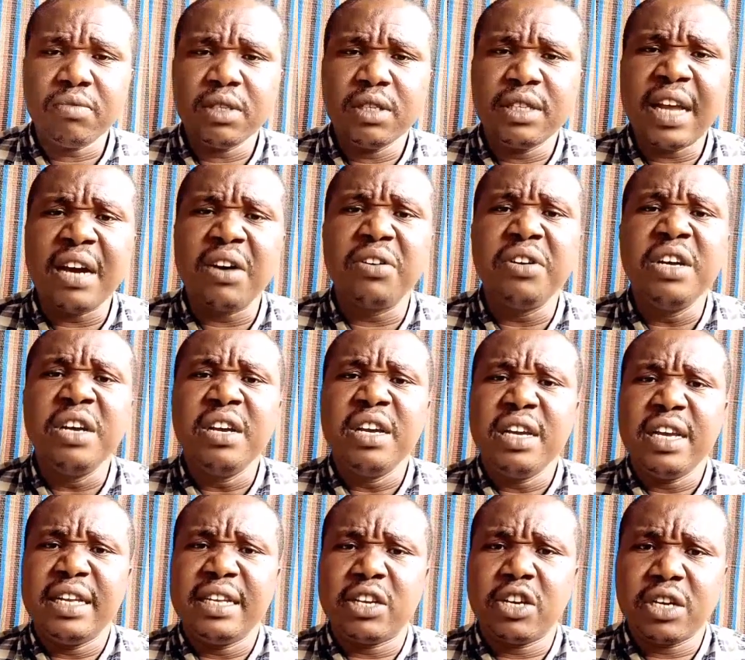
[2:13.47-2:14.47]
Now,
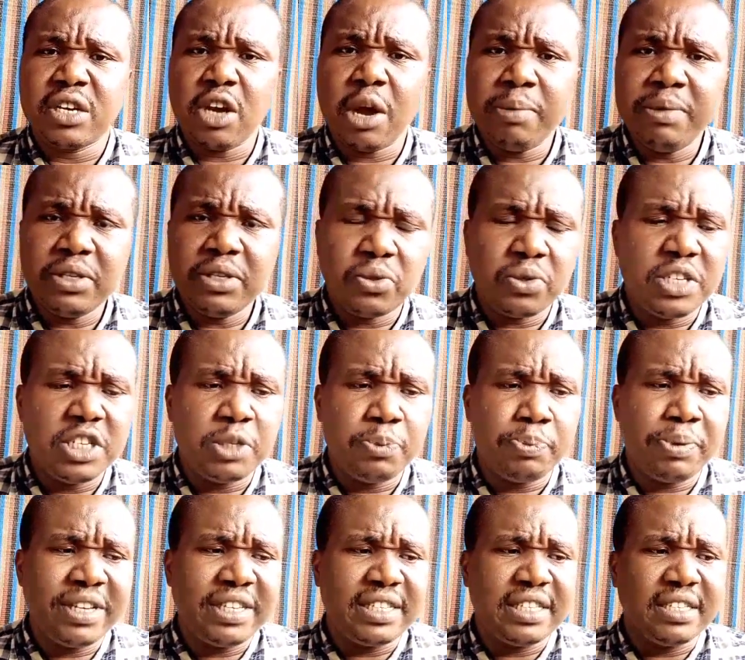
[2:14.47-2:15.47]
in coming to the
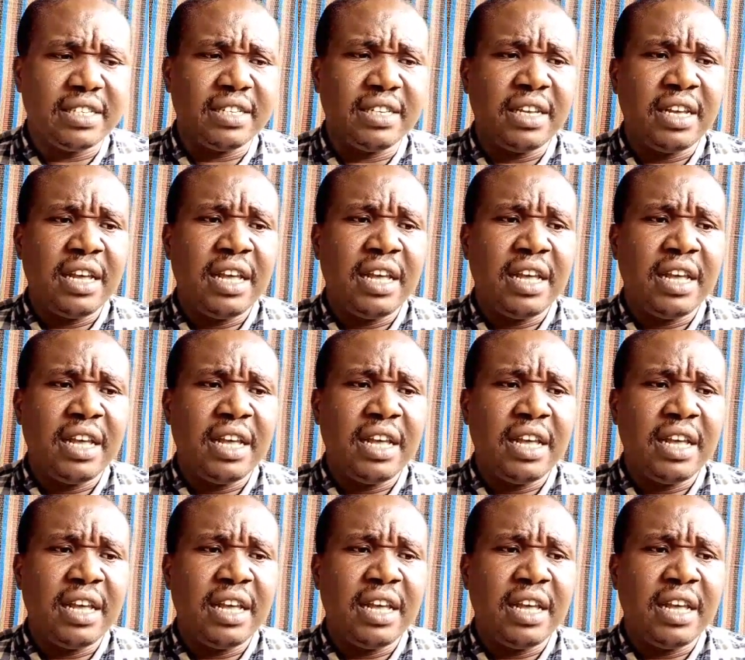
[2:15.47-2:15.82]
spacing,